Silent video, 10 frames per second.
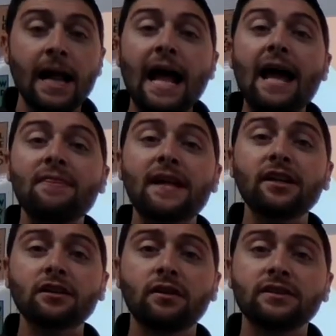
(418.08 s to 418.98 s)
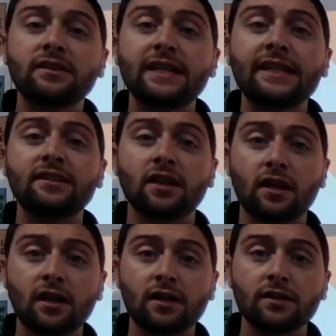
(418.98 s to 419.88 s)
and then you're going to take
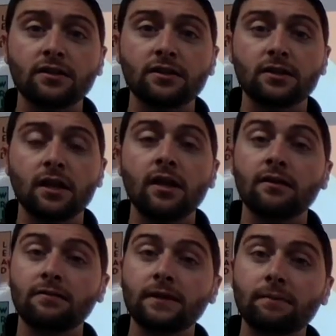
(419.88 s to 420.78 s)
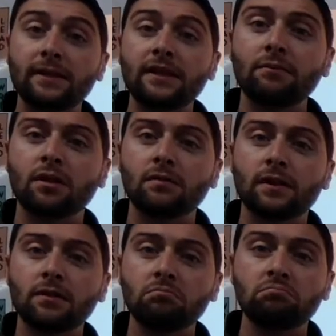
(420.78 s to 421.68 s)
turns flipping
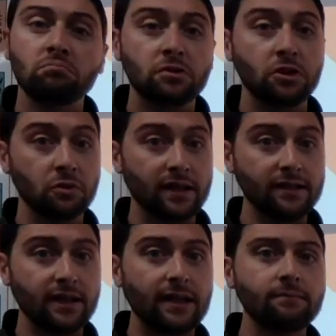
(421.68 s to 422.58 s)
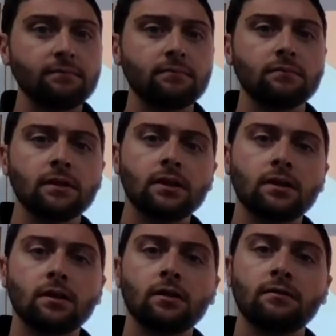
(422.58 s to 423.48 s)
over 2 at a time,
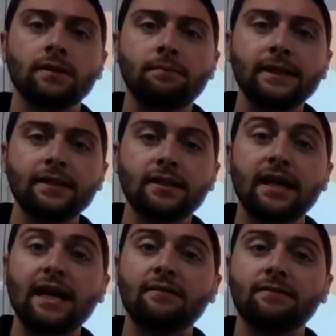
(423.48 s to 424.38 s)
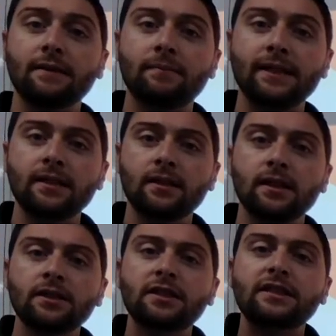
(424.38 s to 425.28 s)
flipping and flipping
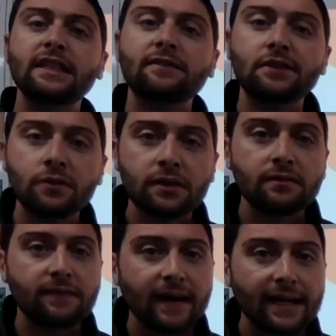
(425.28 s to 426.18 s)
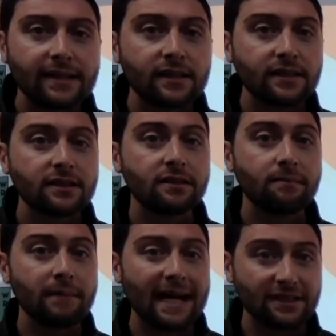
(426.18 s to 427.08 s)
to see if you can find some
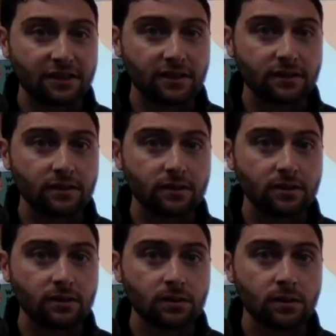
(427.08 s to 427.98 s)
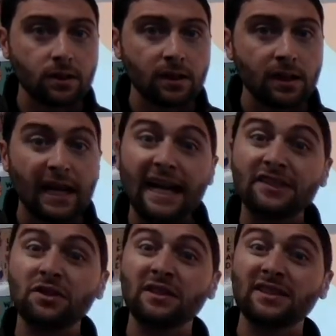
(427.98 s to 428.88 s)
matches. As
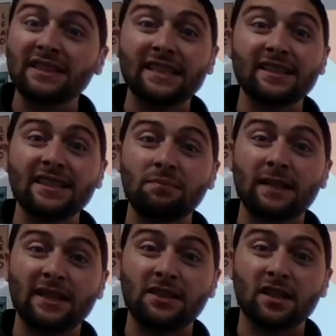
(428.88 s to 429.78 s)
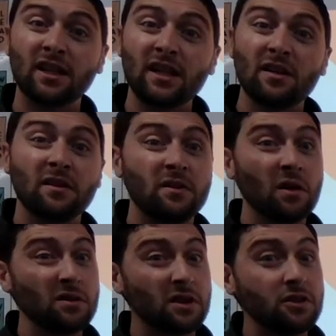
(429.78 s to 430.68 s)
you can see in this picture,
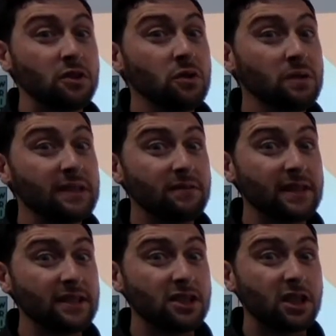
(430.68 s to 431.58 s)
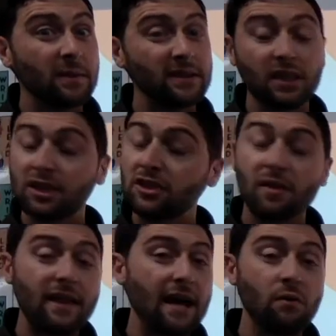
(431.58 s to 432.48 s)
those are 2 different instruments, so
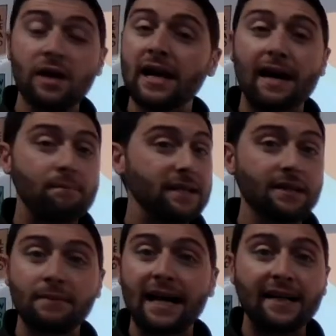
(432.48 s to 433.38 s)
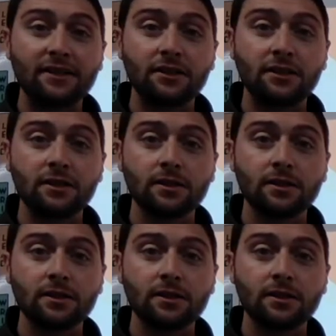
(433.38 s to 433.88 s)
that would not be a match.